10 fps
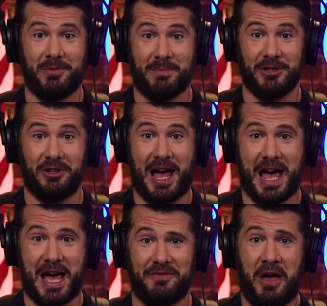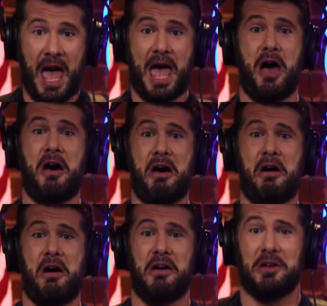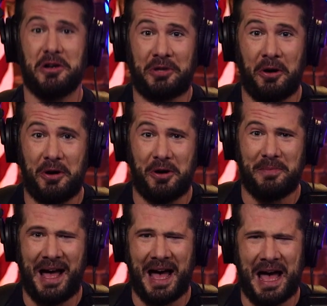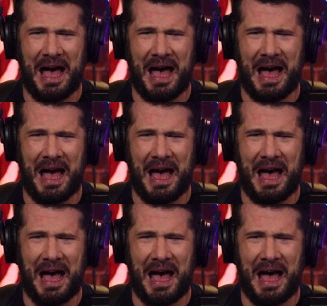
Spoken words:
my women drive. Hey-oh, YouTube.